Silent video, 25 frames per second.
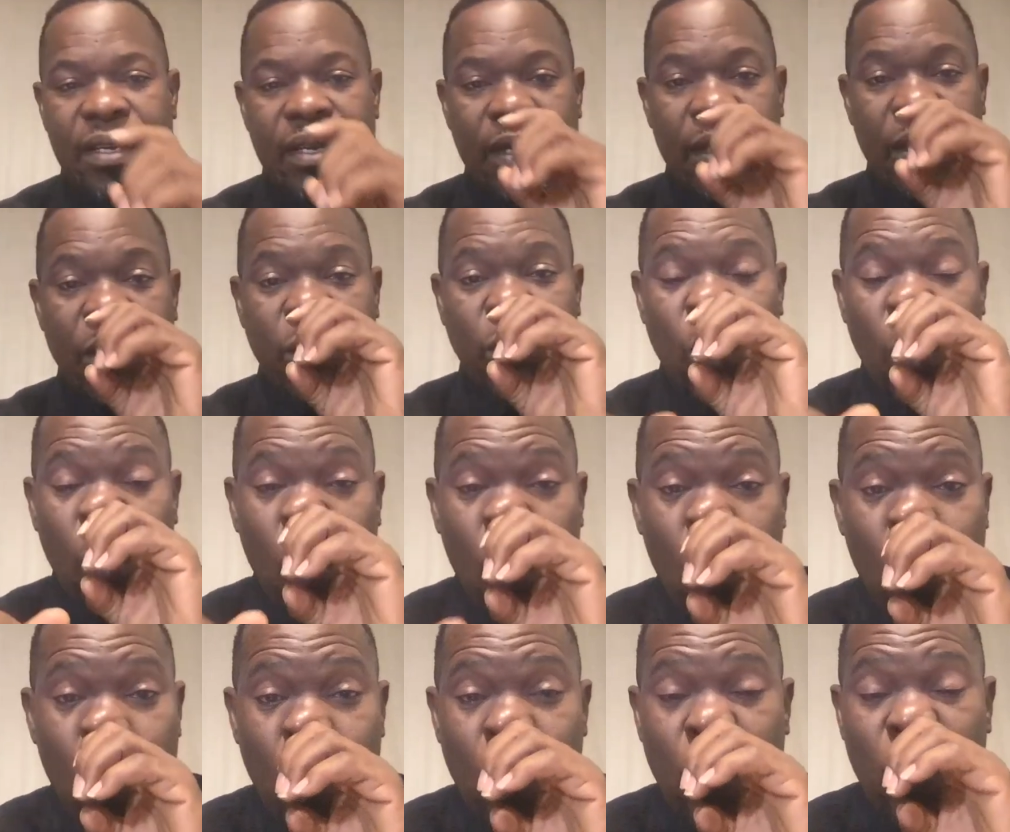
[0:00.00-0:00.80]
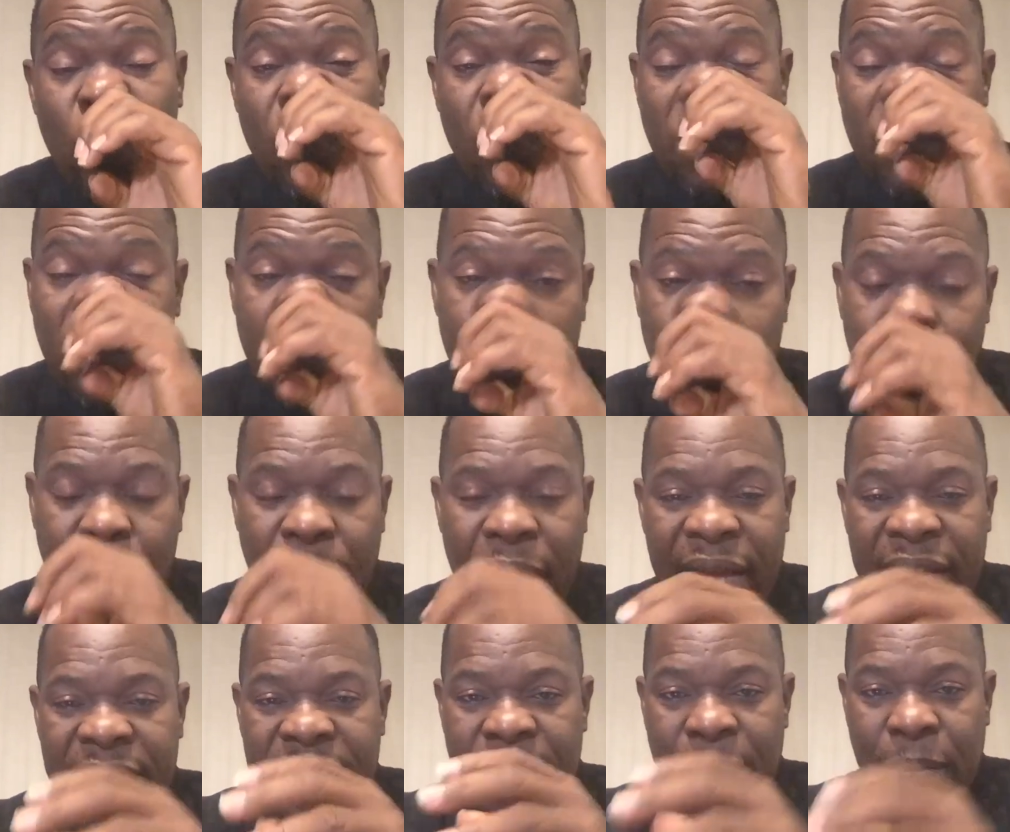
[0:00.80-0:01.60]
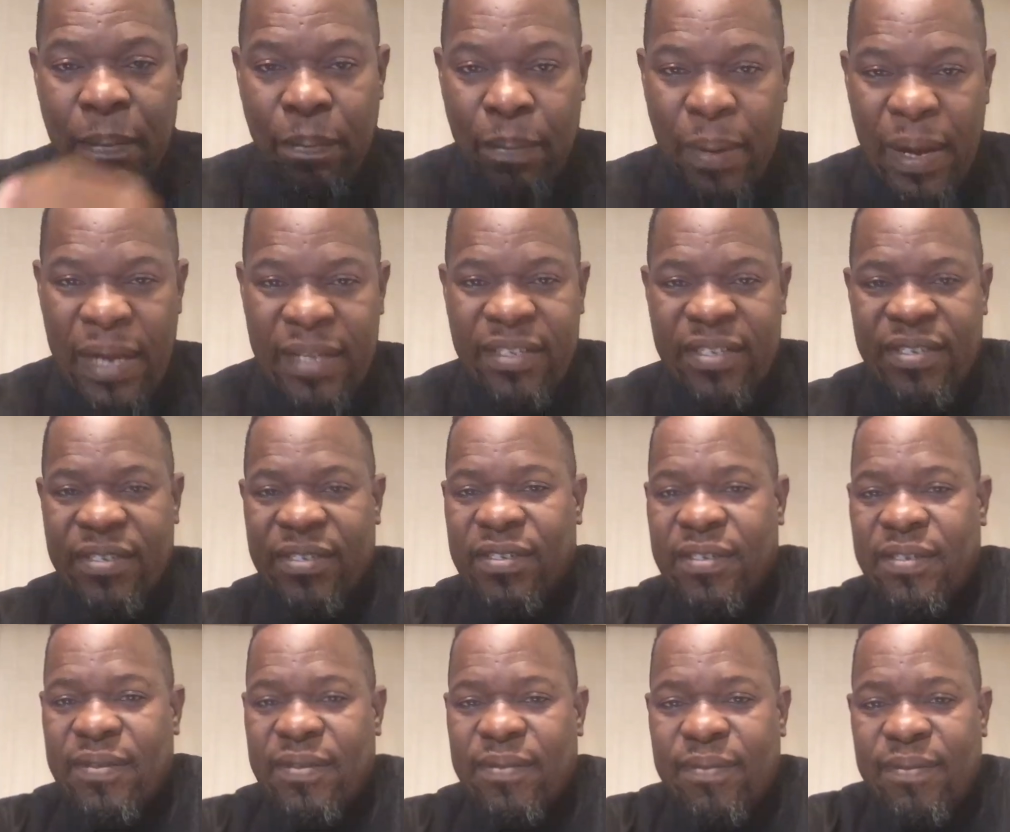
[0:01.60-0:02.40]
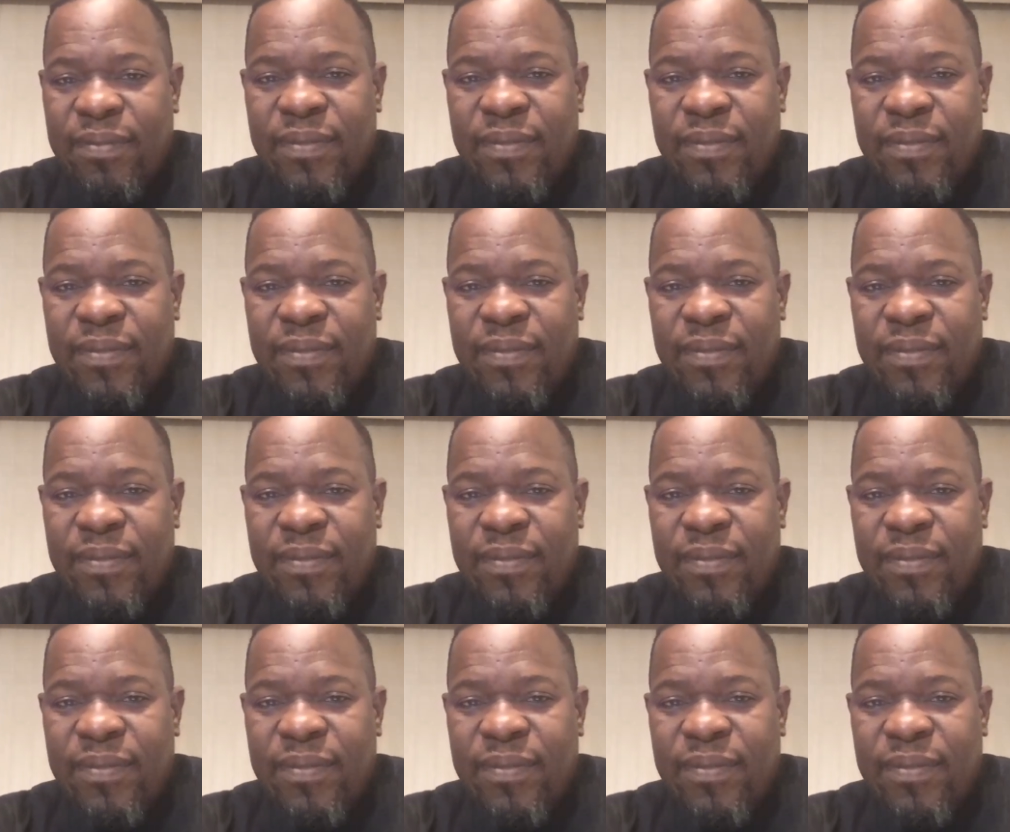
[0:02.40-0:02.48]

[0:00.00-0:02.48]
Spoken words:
Is owned by the parties.